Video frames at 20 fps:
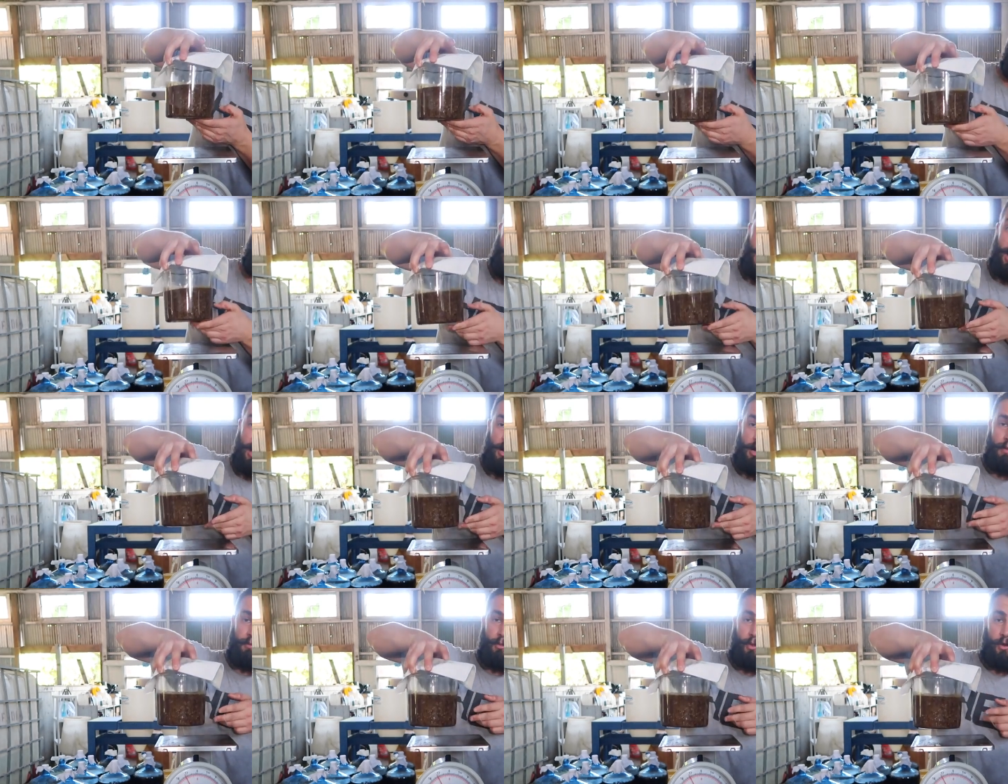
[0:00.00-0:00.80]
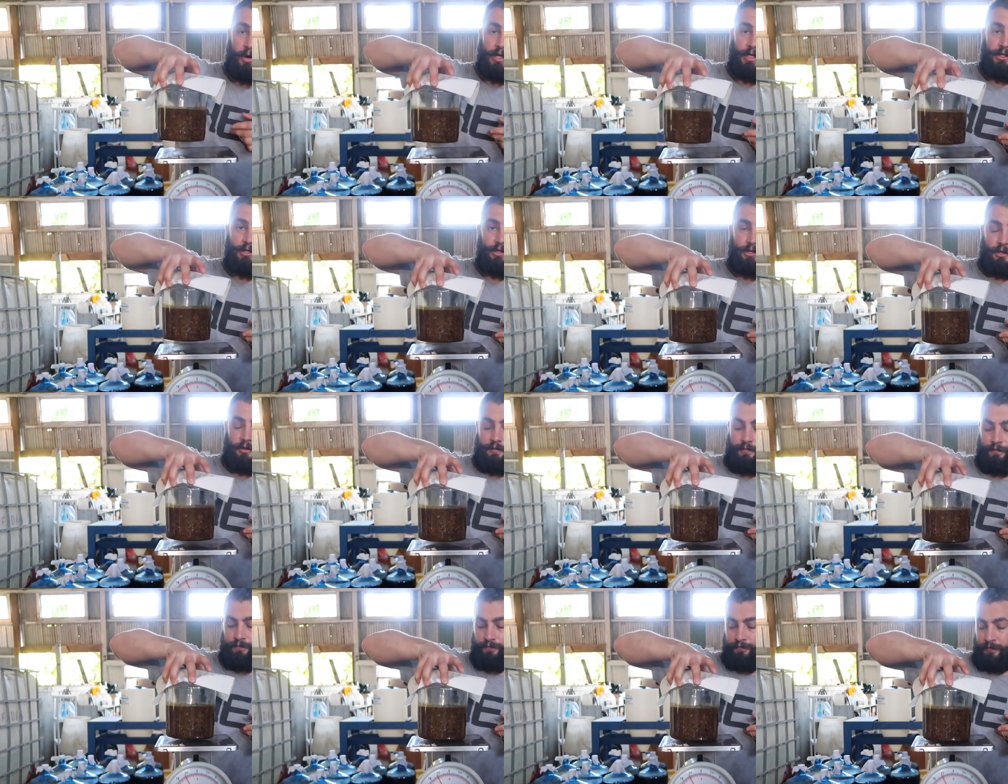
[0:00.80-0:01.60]
a lot of moisture.
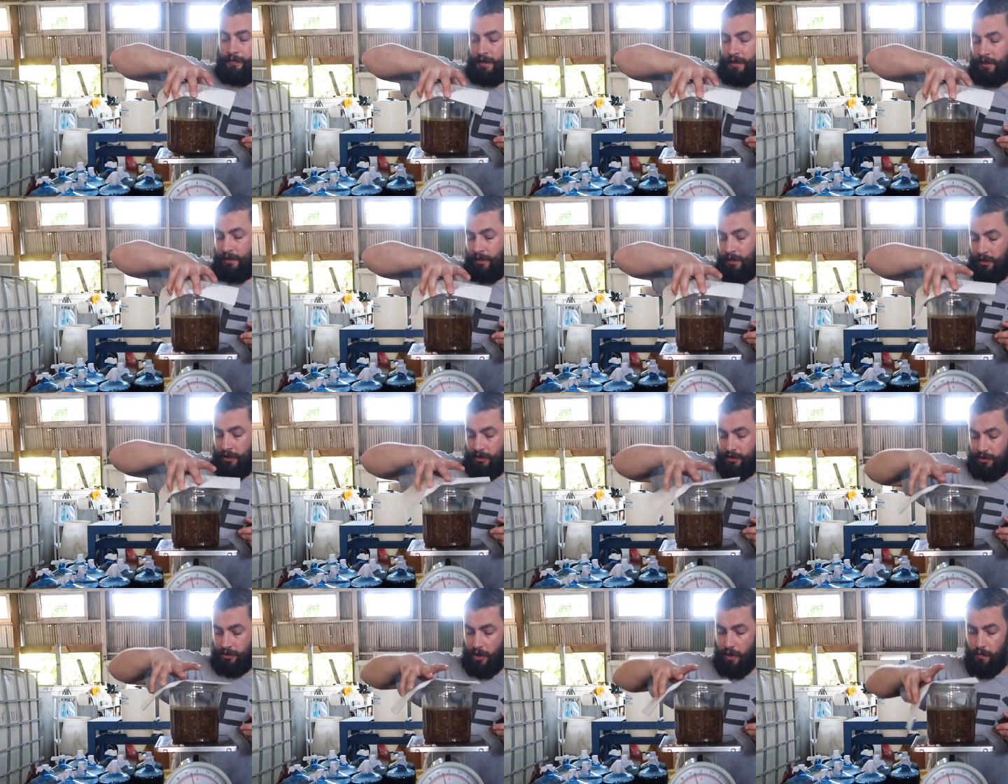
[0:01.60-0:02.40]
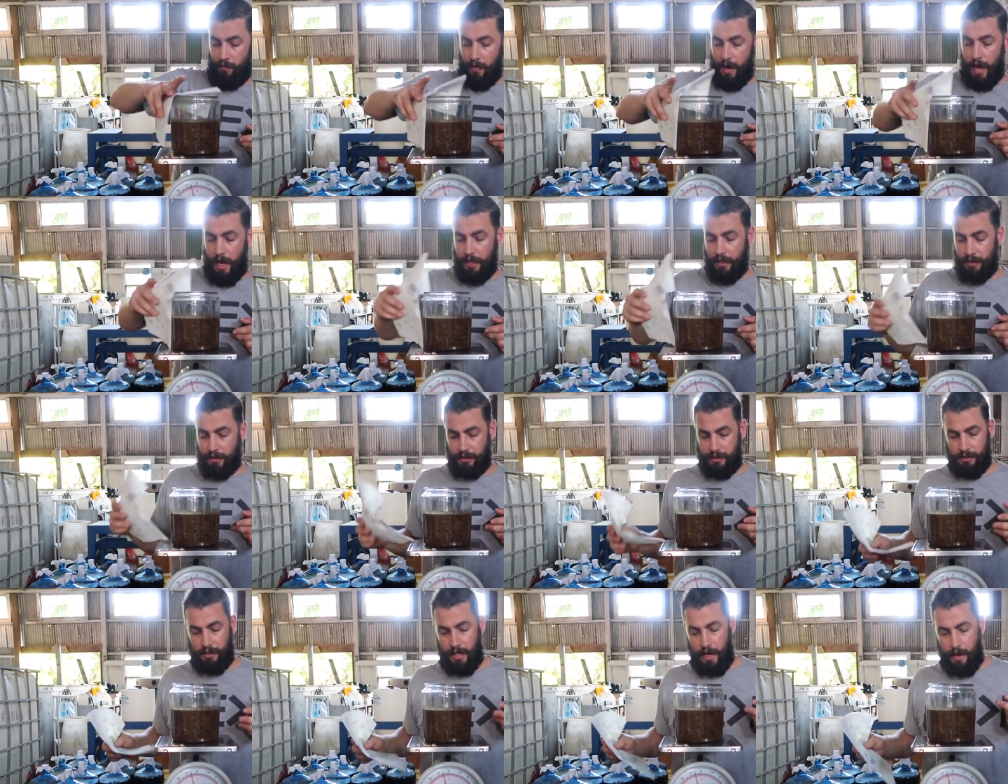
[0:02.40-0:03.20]
So
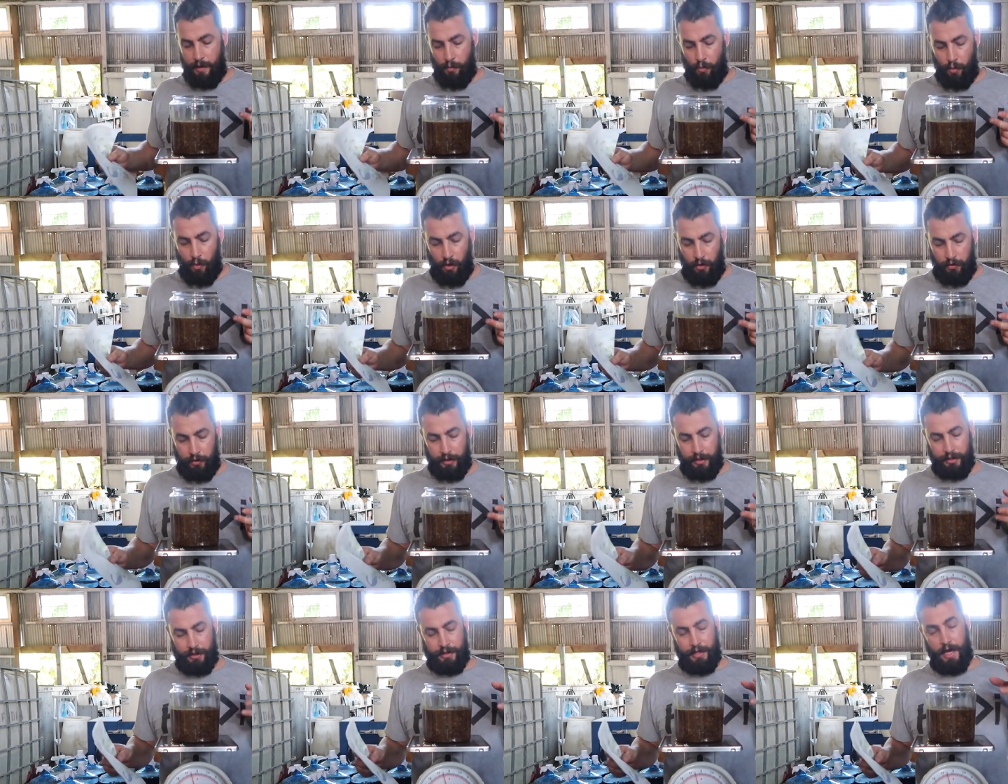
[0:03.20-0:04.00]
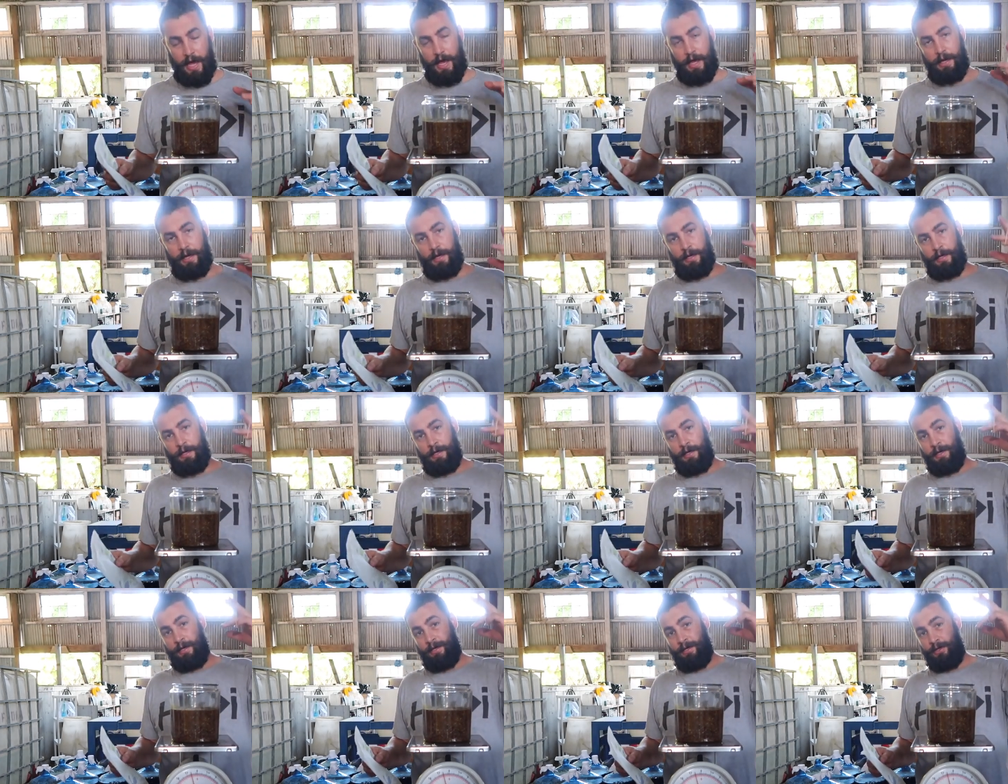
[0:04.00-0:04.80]
much that I'm worried
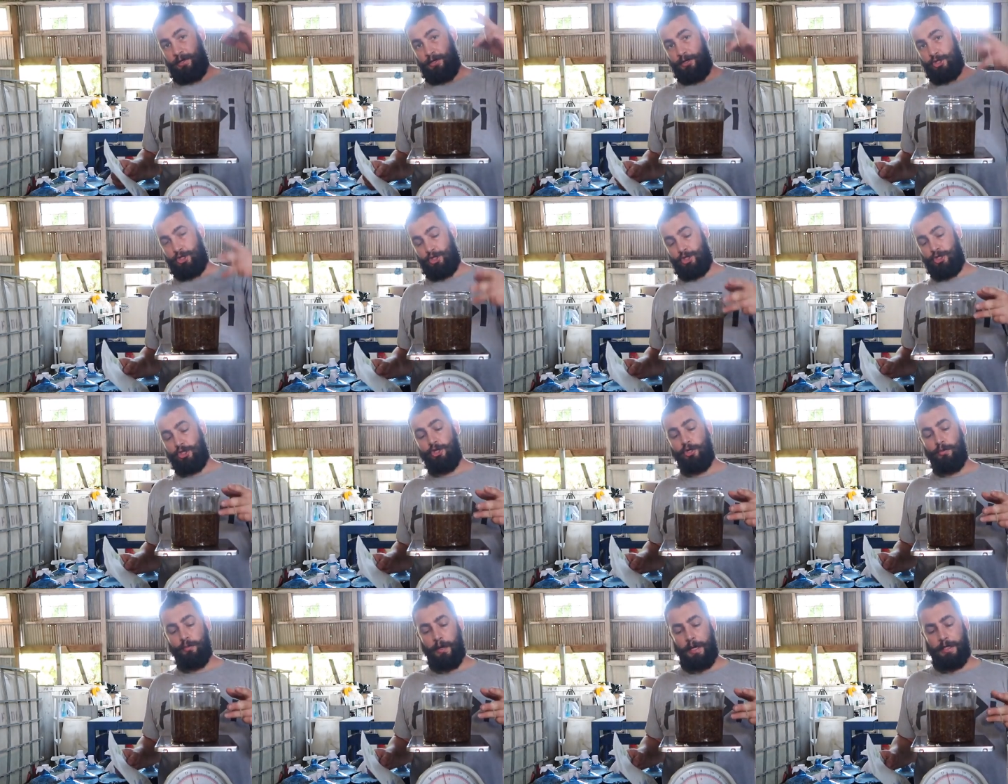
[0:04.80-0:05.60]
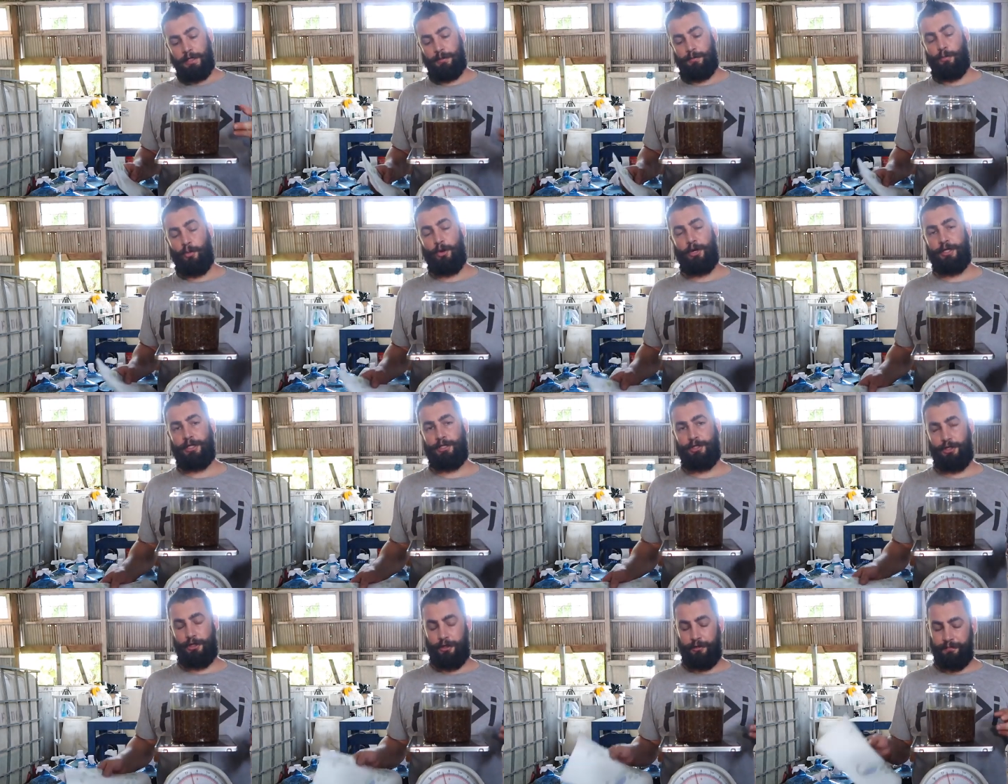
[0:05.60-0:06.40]
that there's too much
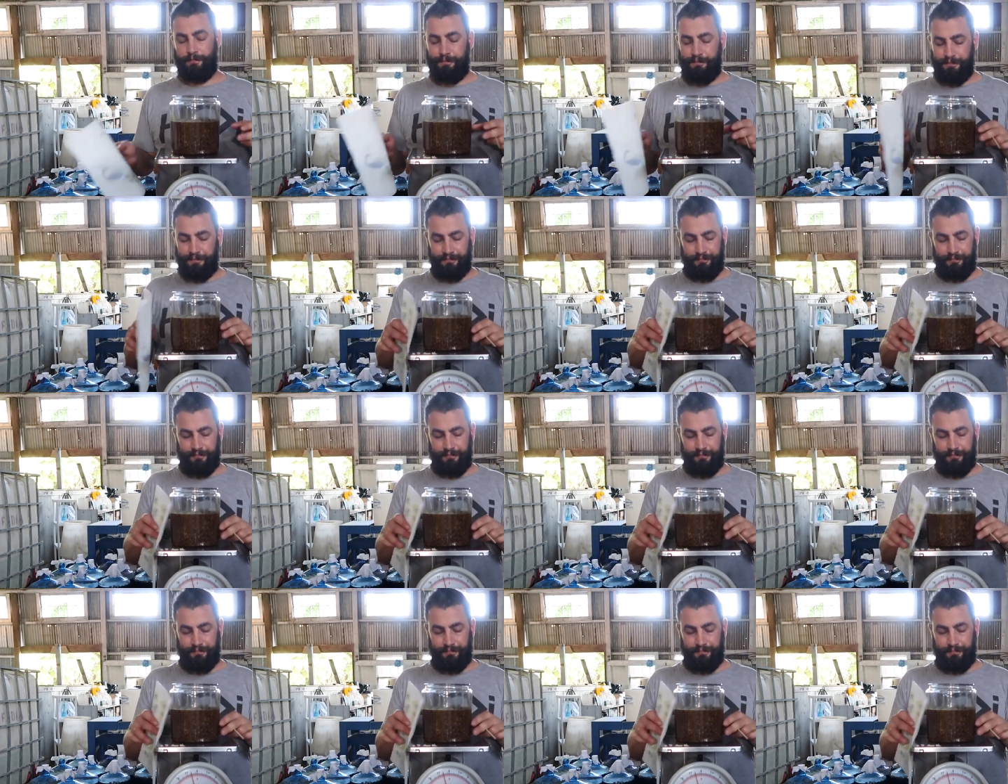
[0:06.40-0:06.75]
moisture